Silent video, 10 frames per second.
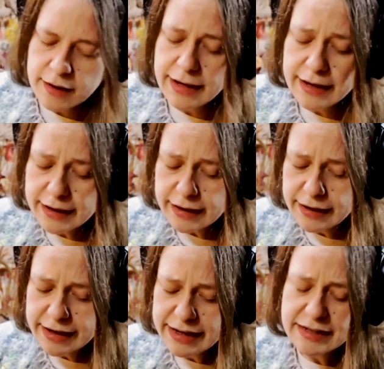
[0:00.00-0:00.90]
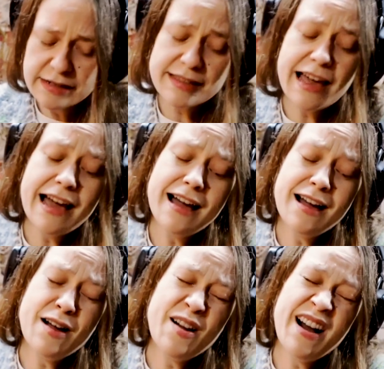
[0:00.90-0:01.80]
Is
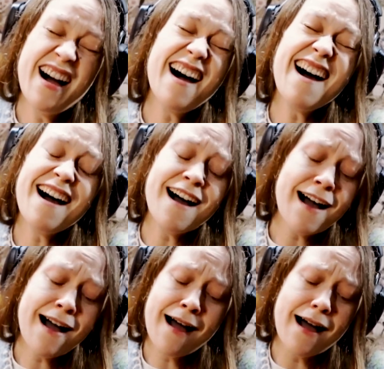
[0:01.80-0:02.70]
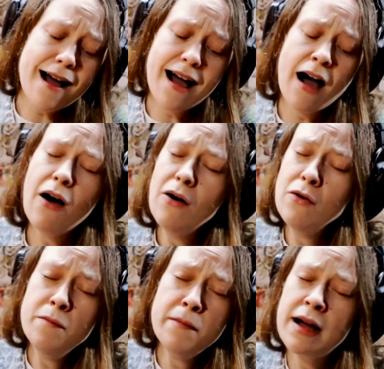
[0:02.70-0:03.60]
there a
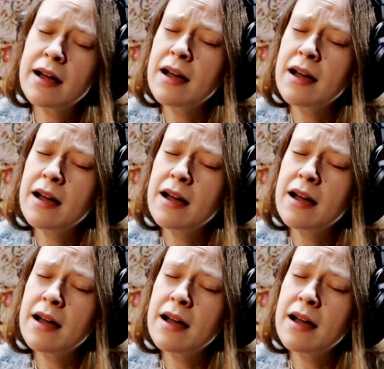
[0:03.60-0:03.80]
home